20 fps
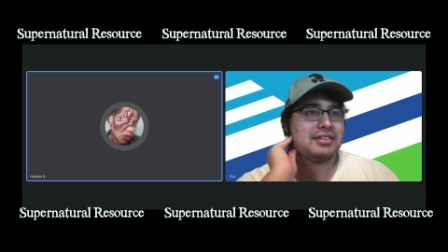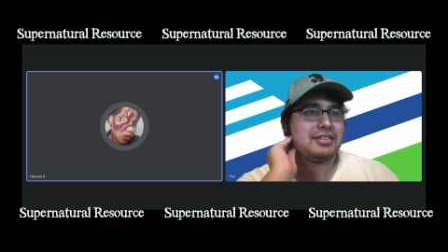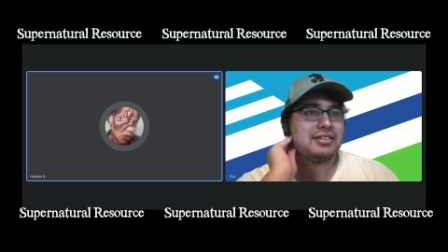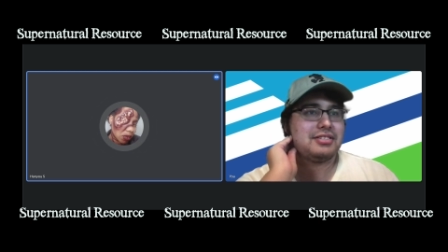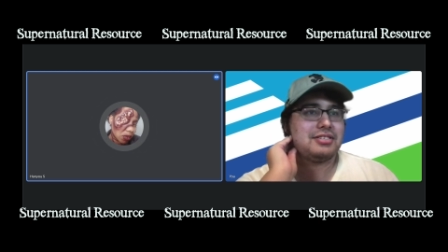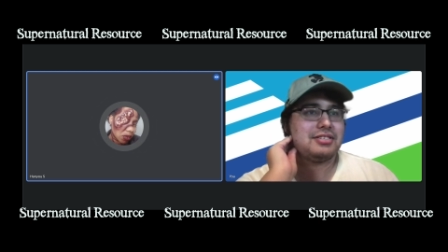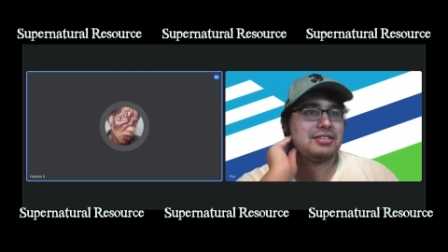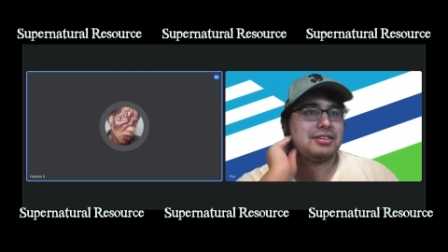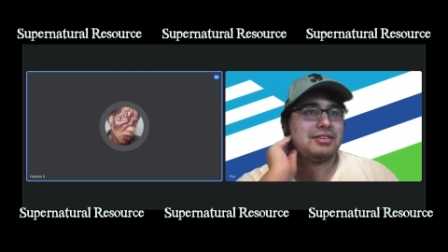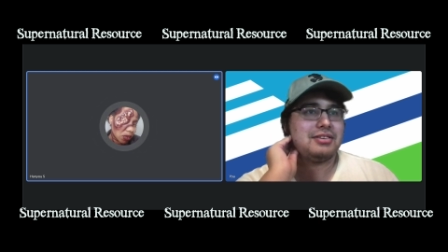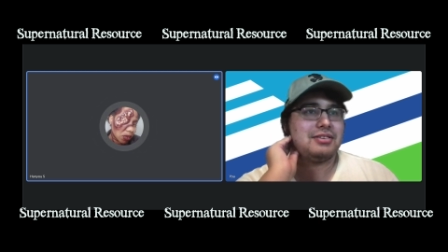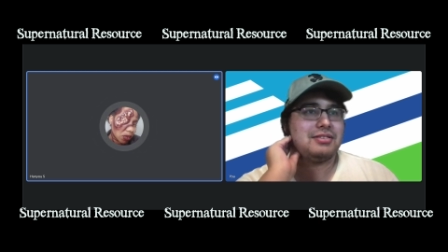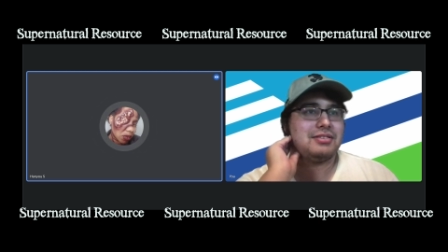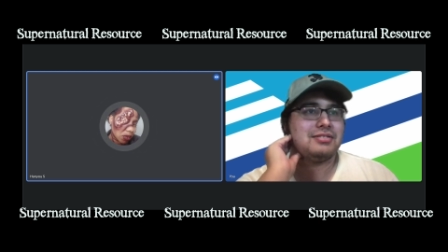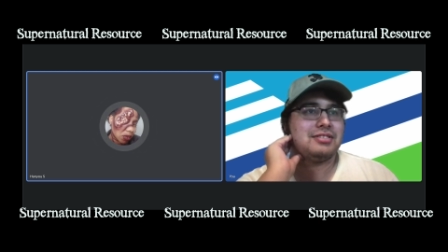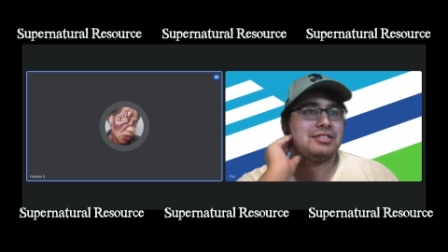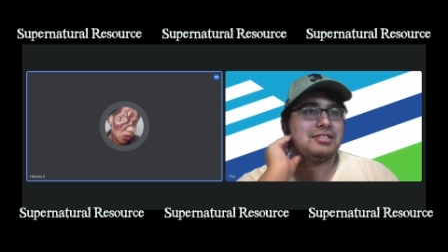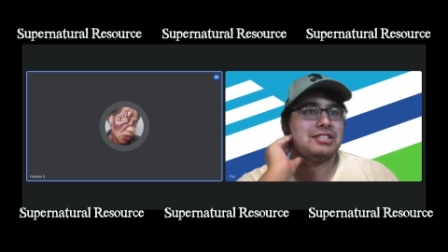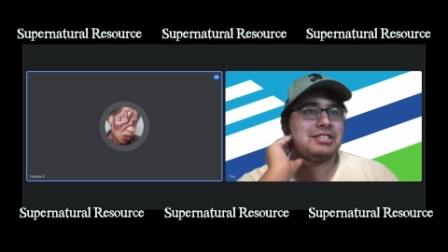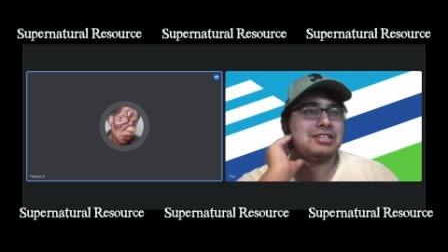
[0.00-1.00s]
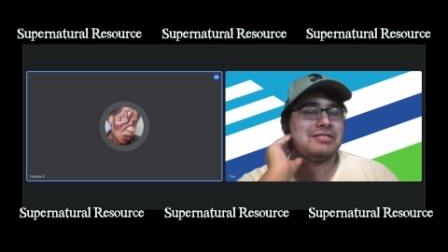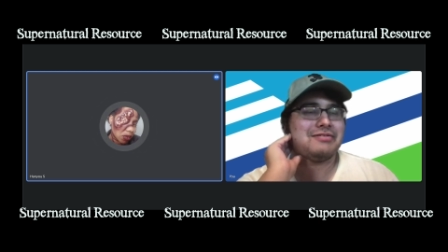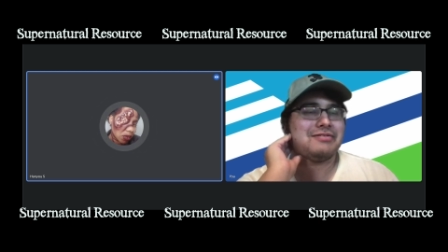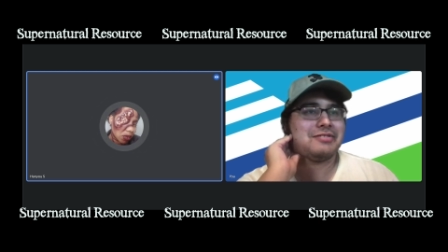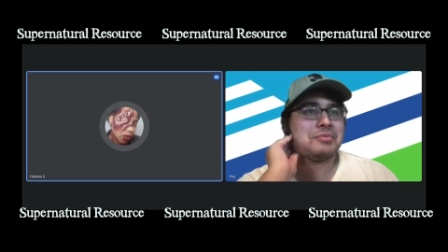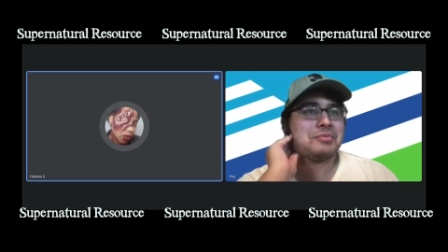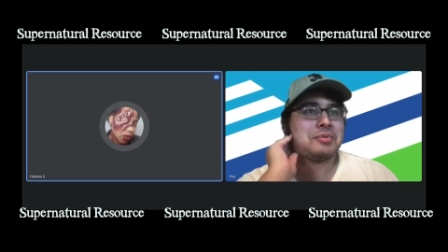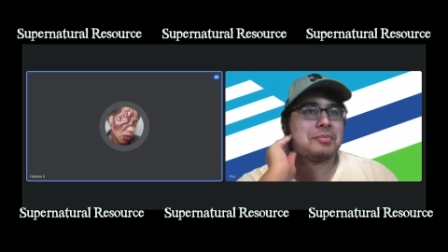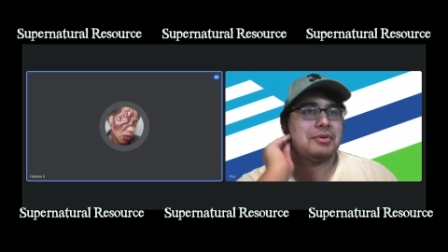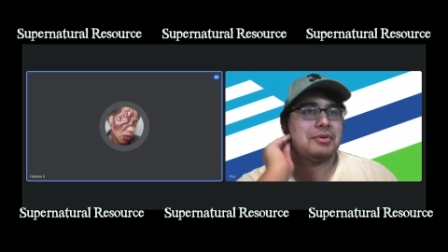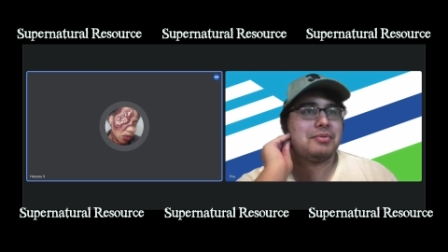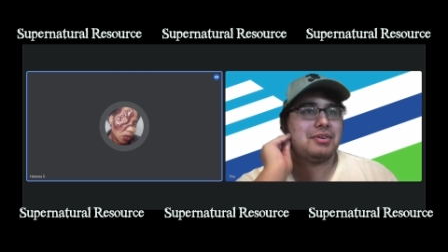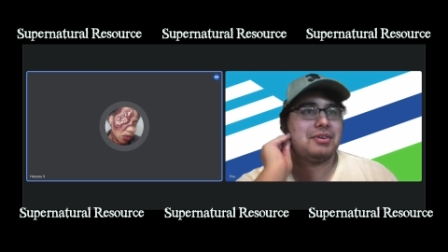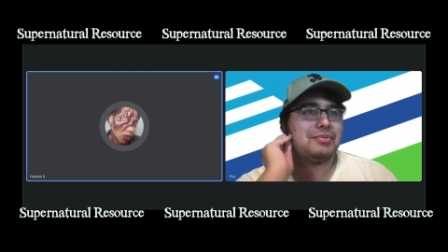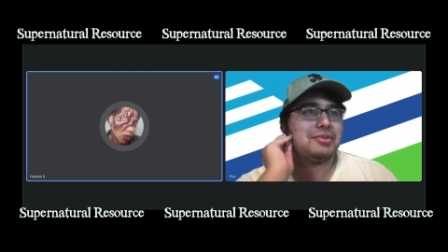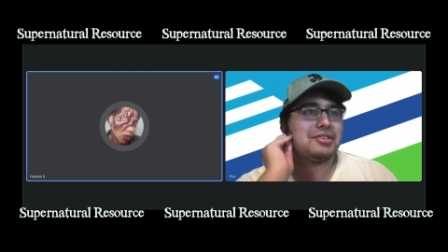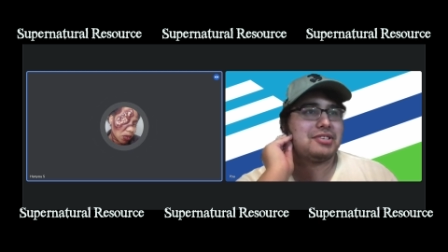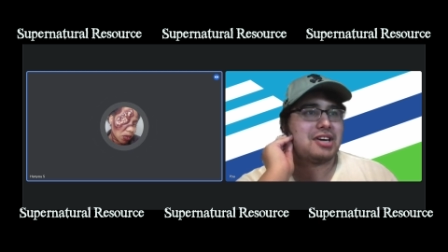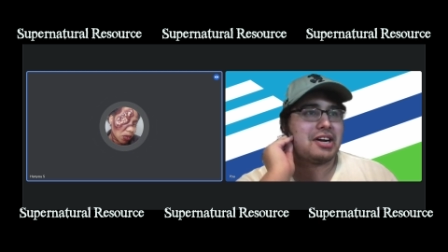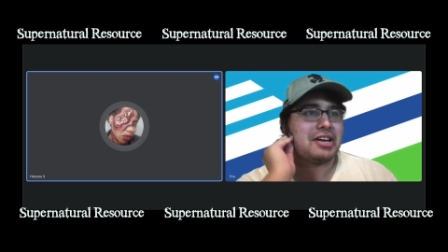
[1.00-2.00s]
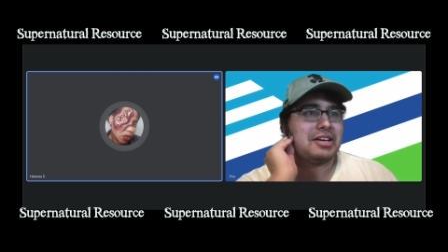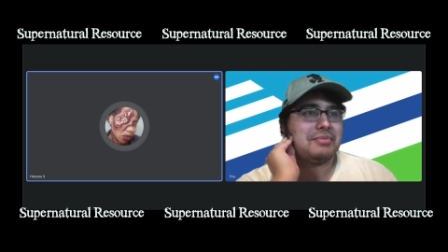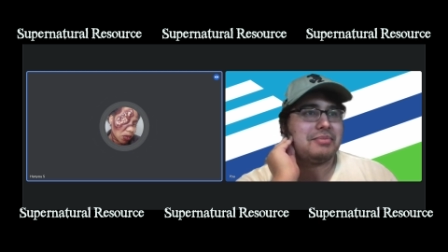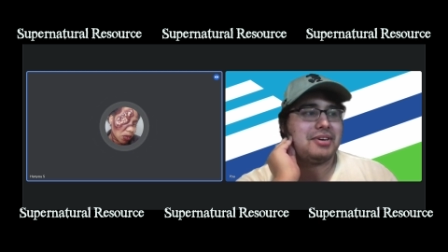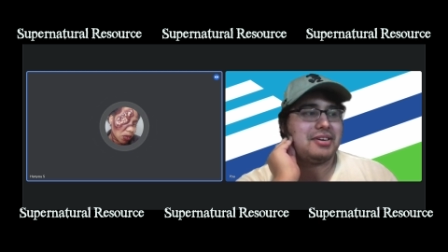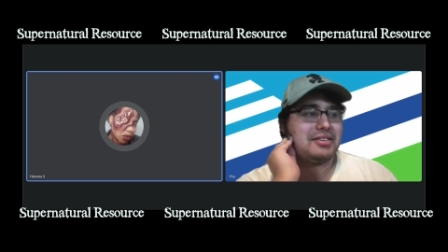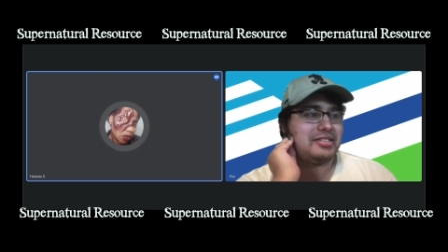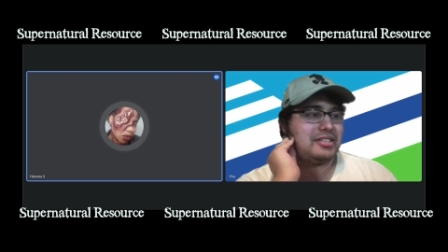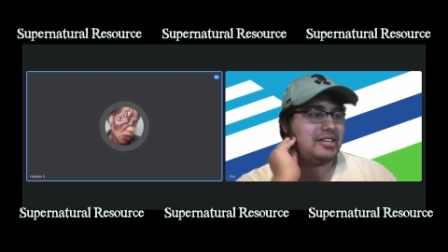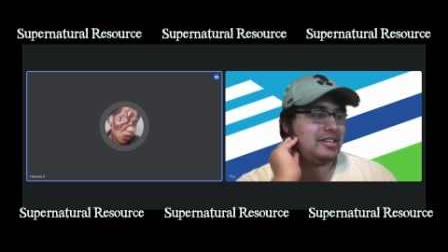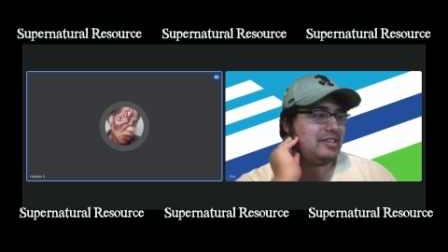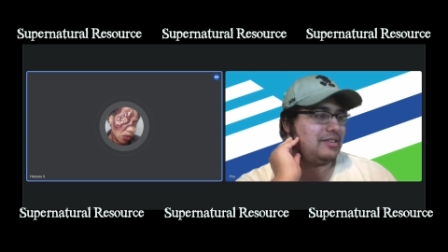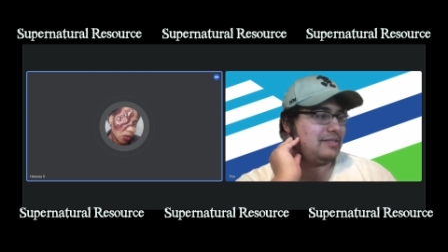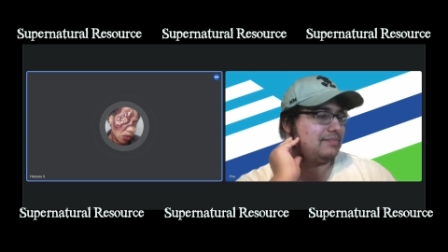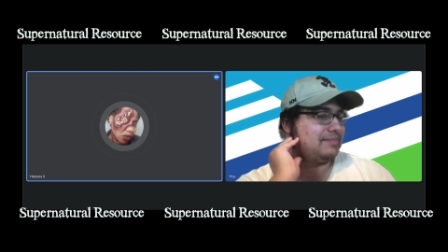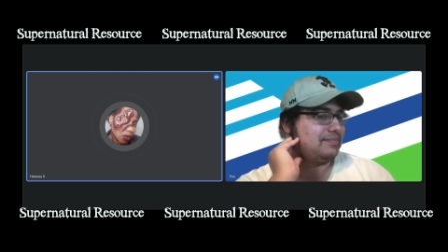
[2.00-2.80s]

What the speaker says: So, do you remember what we're talking about today?